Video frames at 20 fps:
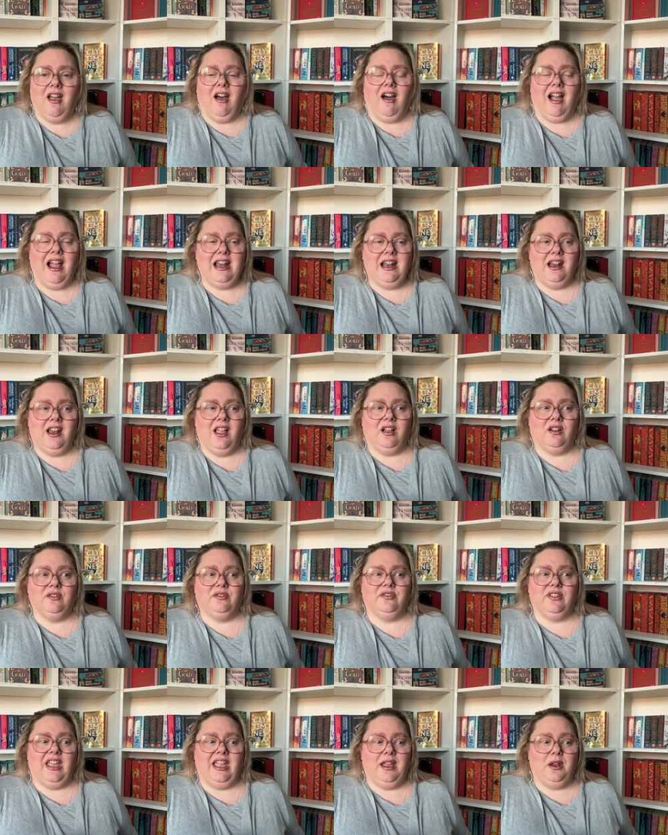I
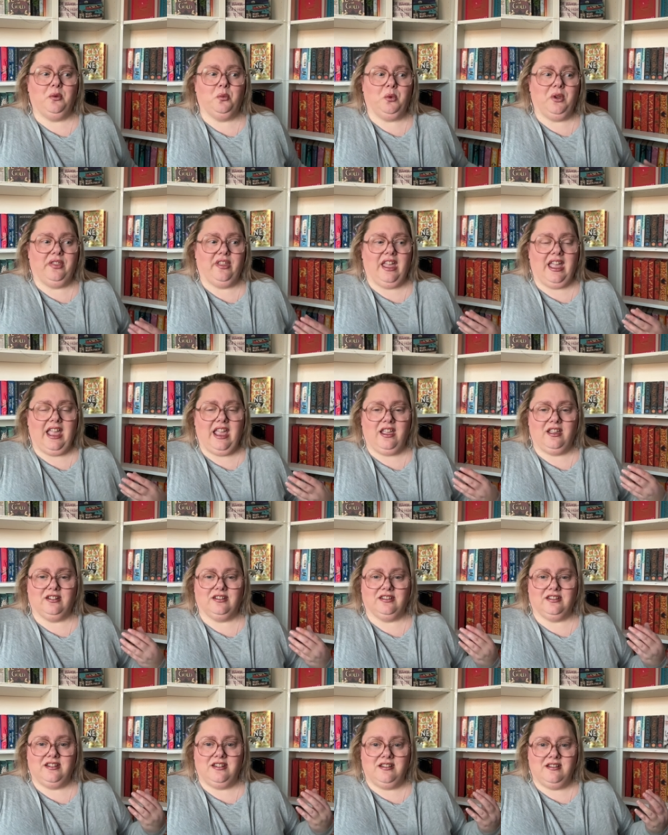love it with a
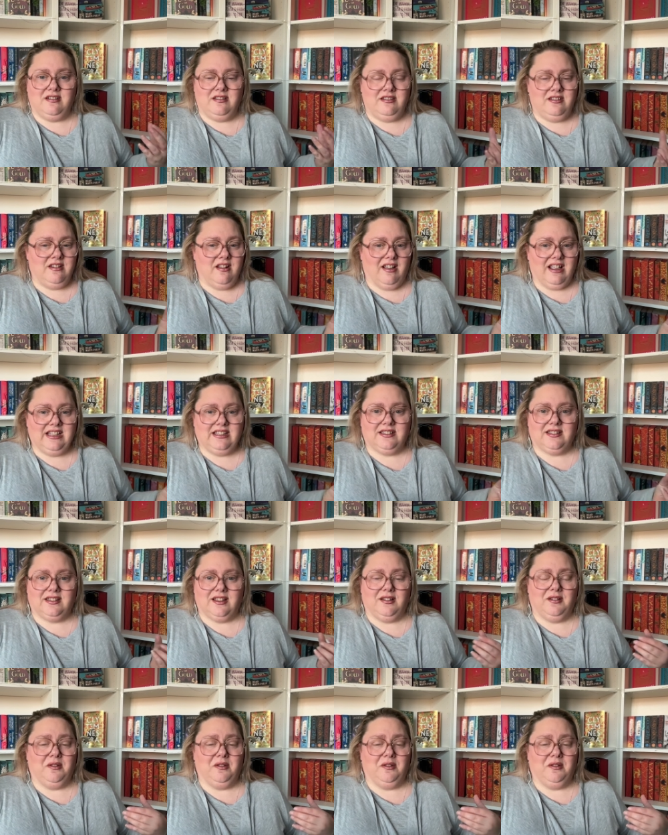nice